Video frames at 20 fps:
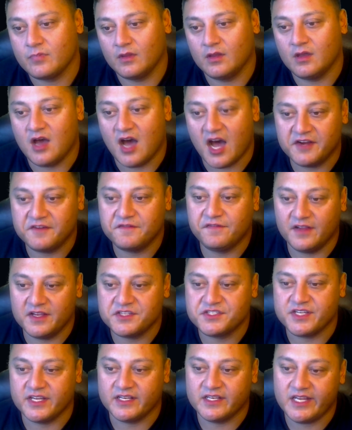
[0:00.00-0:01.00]

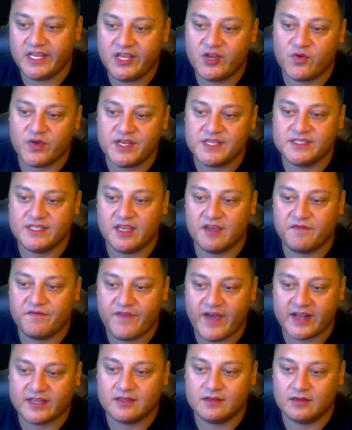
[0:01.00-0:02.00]
Unflinching, decrease the
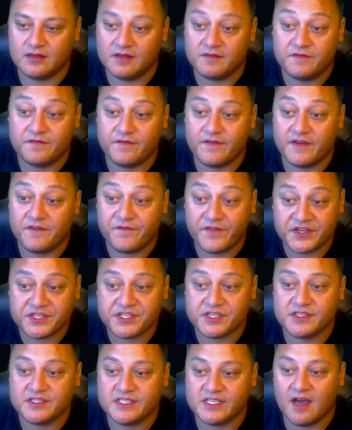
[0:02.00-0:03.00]

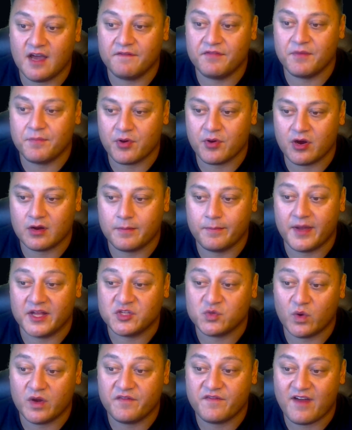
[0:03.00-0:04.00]
efficiency of the perk by
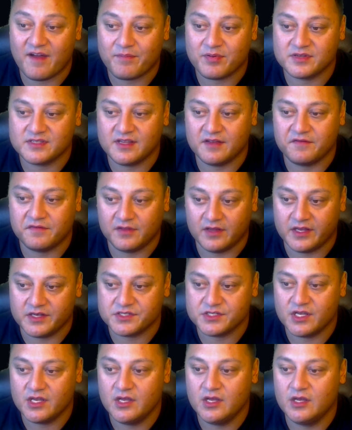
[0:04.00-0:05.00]
25%
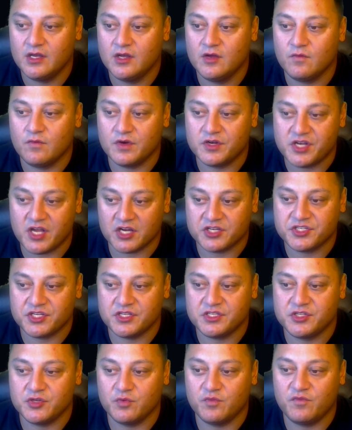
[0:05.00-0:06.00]
flinch reduction
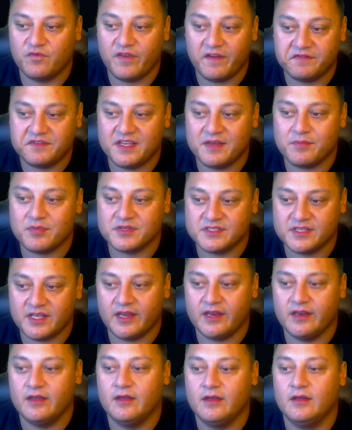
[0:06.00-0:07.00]
to
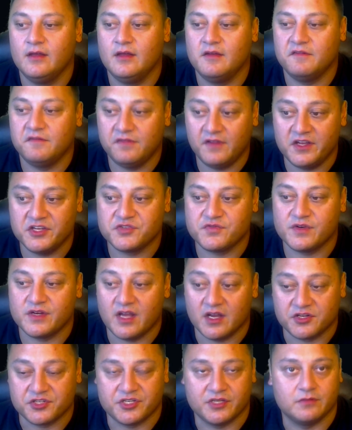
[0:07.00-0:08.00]
15% flinch
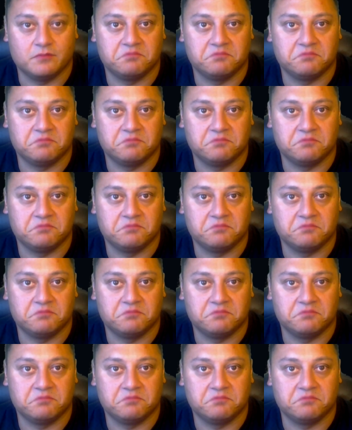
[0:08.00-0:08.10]
reduction.